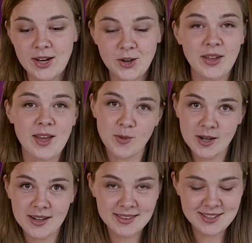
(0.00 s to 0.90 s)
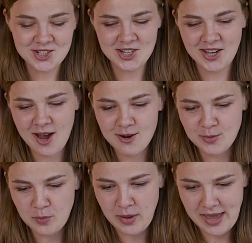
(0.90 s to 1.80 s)
Okay, we're in the
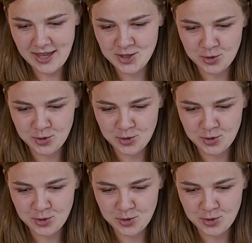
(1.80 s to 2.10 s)
checkout page